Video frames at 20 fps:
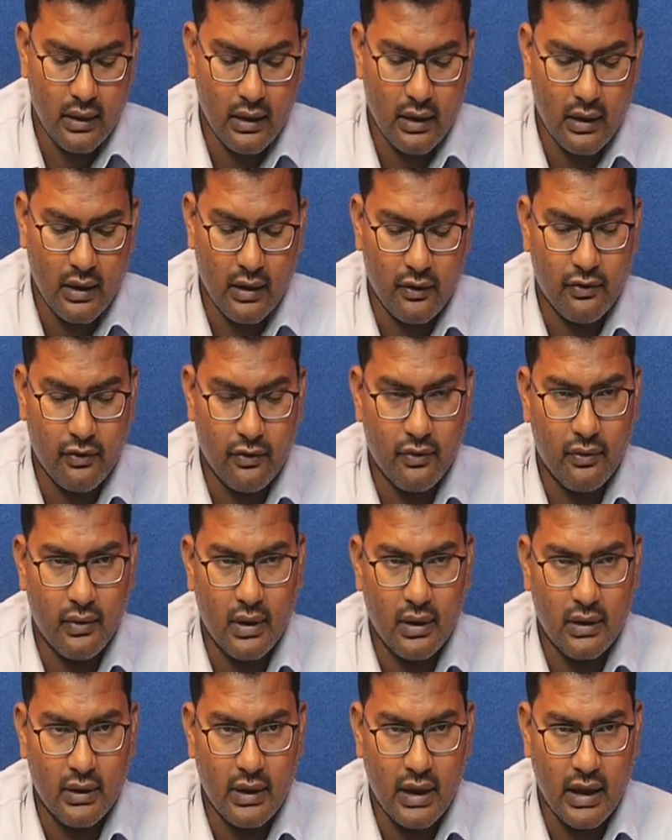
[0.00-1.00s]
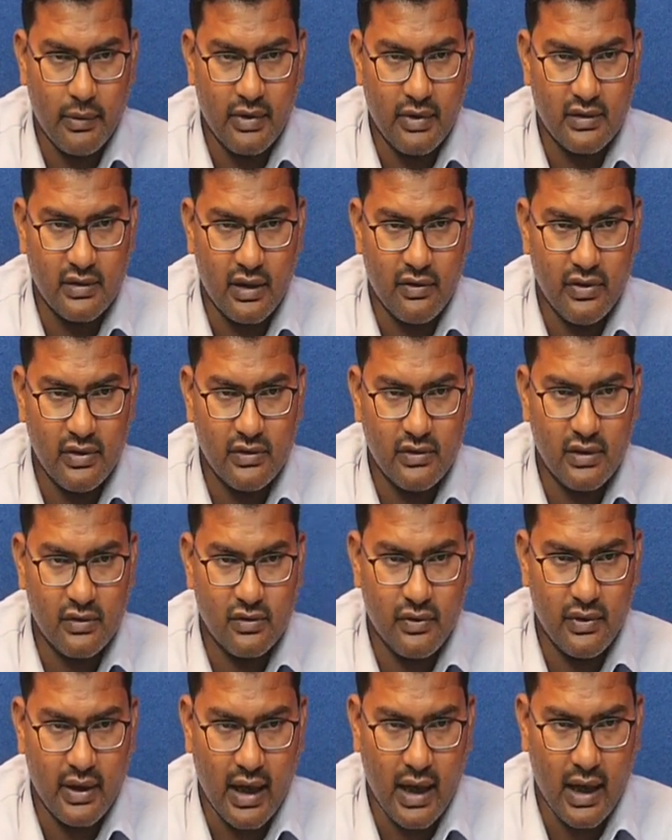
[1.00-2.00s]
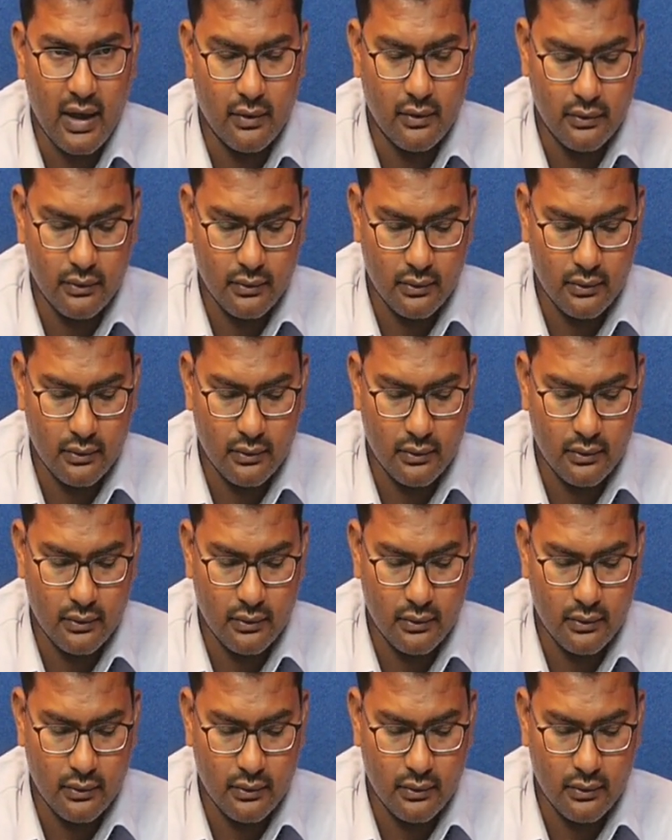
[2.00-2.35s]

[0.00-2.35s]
of database services we have.